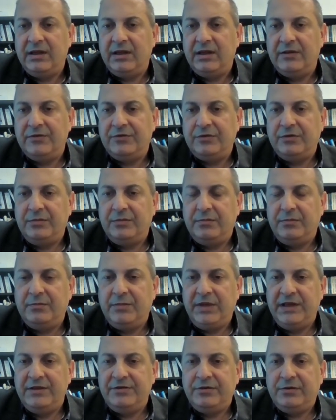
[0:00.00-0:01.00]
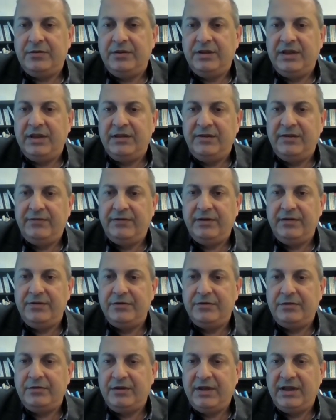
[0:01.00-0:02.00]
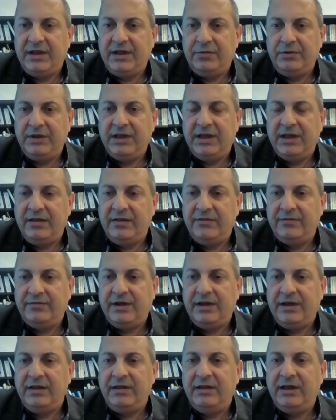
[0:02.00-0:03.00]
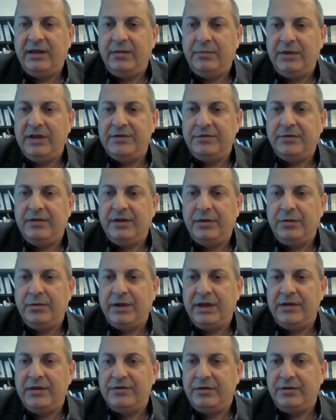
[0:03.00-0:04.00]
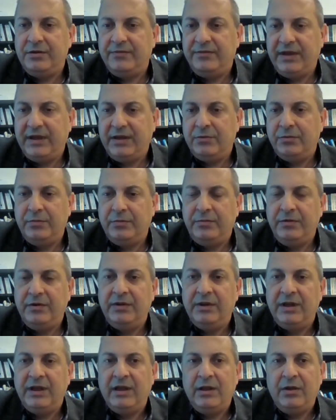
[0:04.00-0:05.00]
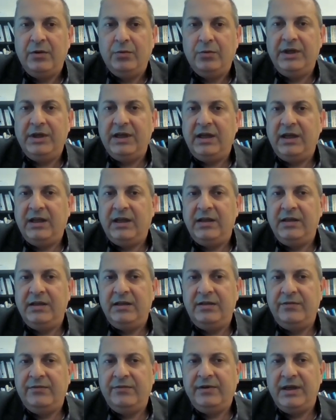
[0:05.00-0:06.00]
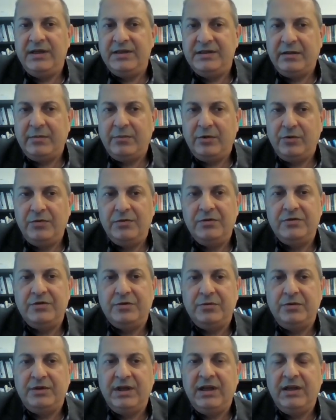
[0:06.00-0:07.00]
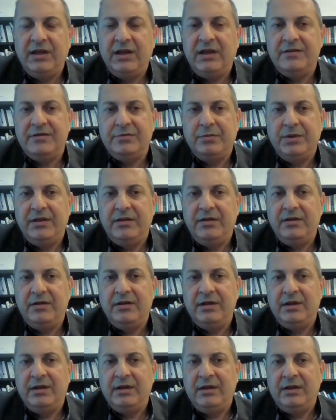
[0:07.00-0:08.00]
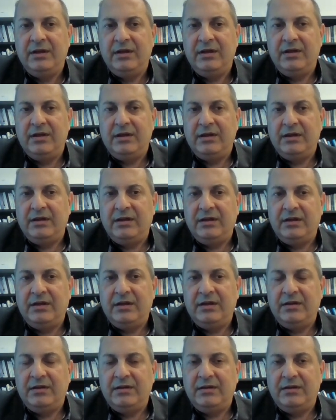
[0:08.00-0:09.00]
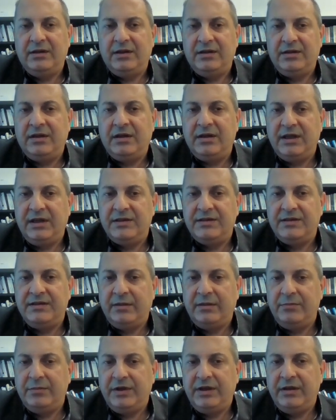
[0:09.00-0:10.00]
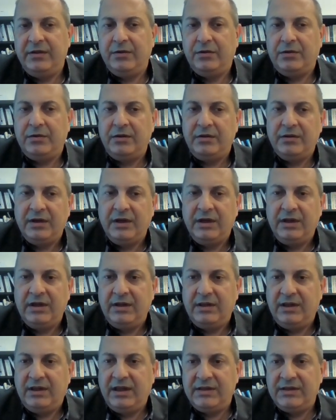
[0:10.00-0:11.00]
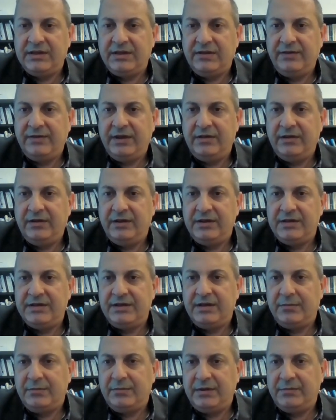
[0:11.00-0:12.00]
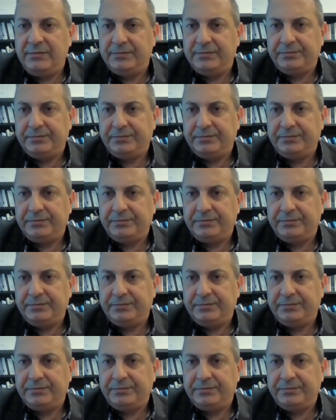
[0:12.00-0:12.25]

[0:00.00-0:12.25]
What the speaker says: So based on the different zone that we can define, and based on the location of the equipment, we can identify some rules to tell us whether the truck is dumping or the excavator is dumping.